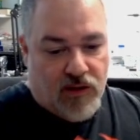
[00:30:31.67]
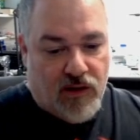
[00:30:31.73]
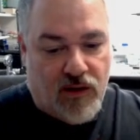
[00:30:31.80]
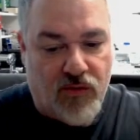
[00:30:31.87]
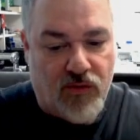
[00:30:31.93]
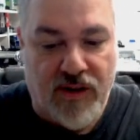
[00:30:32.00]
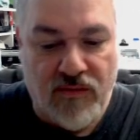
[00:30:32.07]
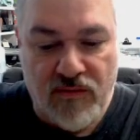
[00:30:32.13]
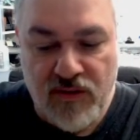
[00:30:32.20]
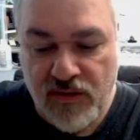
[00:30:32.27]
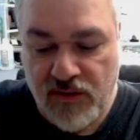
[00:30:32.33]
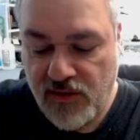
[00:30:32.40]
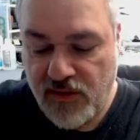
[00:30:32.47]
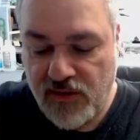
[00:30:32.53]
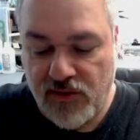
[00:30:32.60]
Okay.
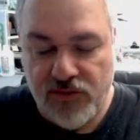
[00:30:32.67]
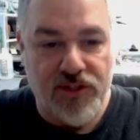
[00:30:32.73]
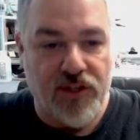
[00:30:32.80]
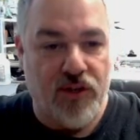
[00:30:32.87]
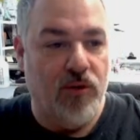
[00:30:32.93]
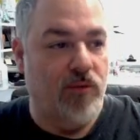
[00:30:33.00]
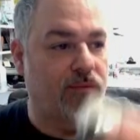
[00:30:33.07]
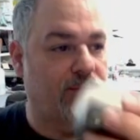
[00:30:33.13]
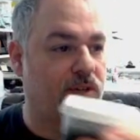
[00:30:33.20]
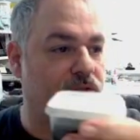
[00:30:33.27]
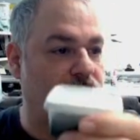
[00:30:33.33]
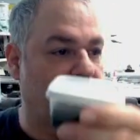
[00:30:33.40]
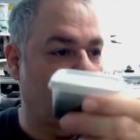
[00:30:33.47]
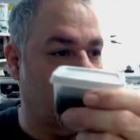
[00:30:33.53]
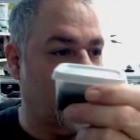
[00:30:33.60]
So there's a
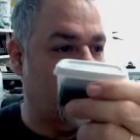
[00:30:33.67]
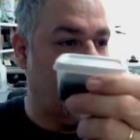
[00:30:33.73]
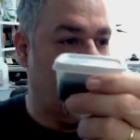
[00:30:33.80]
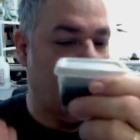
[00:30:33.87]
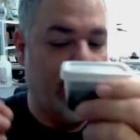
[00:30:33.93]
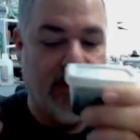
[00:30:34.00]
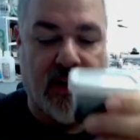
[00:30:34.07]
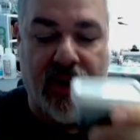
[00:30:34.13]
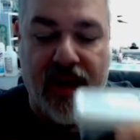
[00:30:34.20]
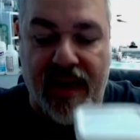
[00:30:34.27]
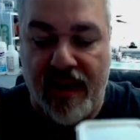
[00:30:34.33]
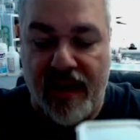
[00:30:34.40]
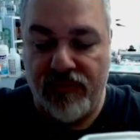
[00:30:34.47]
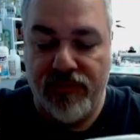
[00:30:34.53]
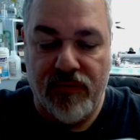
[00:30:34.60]
little container that I
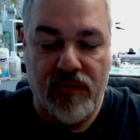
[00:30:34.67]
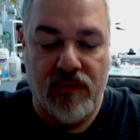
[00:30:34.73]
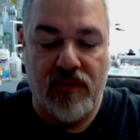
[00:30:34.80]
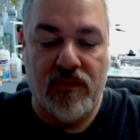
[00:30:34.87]
have